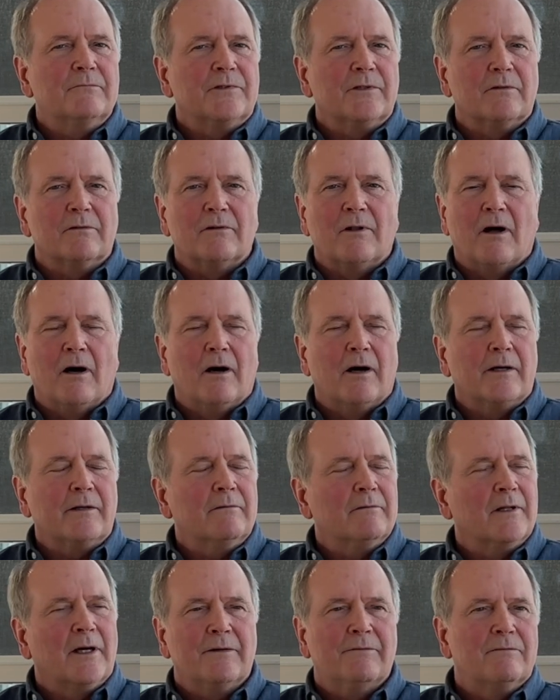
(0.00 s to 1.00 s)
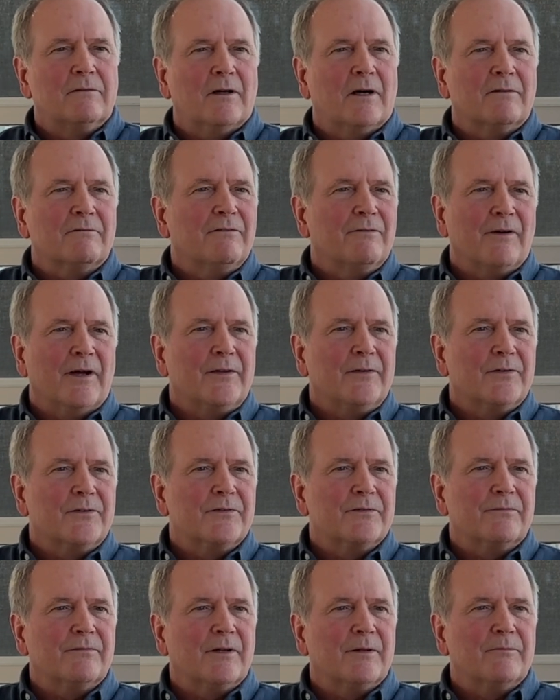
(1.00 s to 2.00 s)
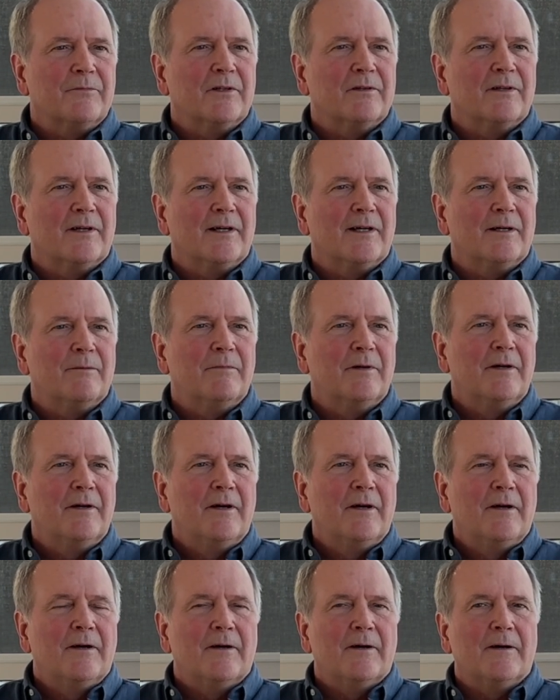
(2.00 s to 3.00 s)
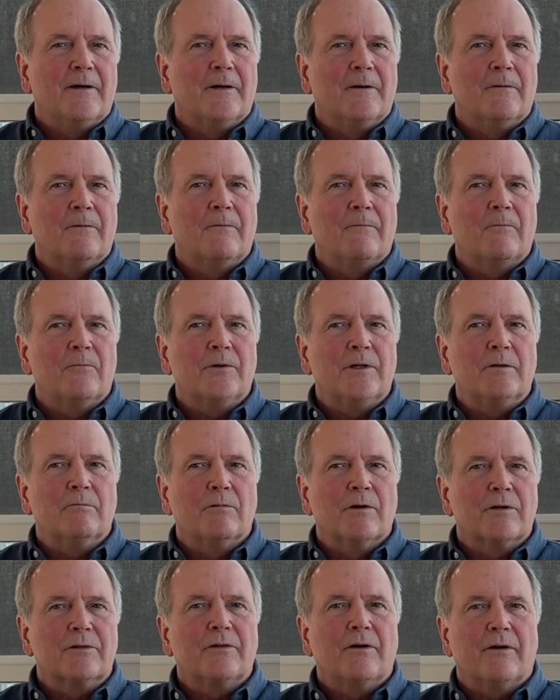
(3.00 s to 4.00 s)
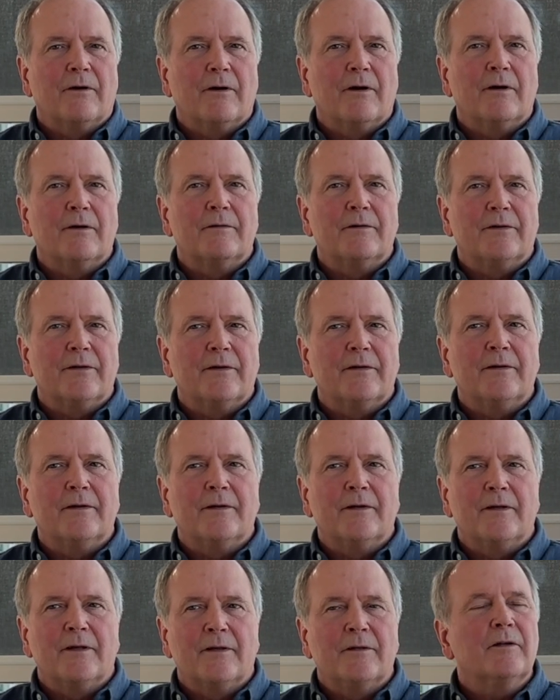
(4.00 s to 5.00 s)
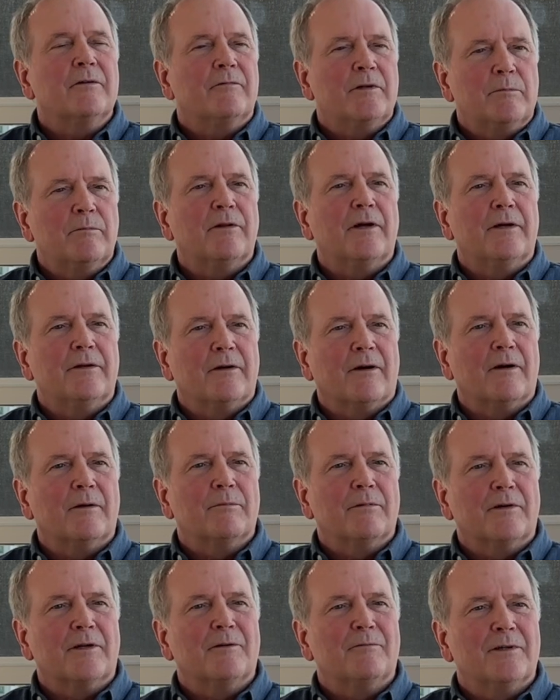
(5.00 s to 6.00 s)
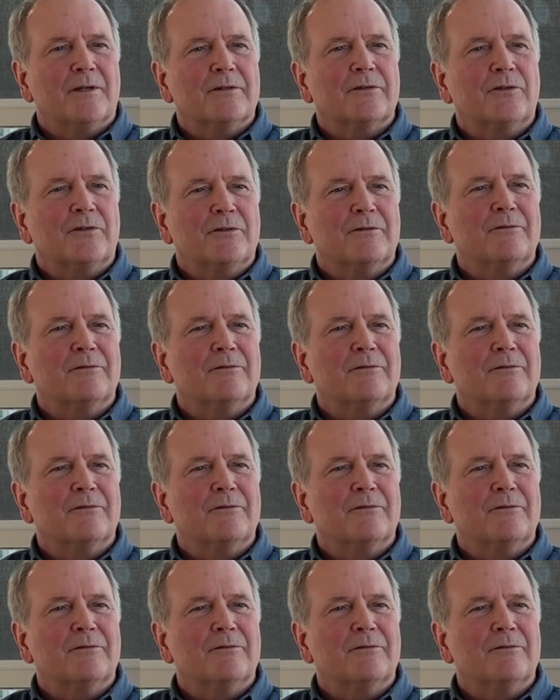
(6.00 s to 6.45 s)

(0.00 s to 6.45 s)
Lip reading: lifelong friends from the lab. We worked hard, and we played hard pretty well too.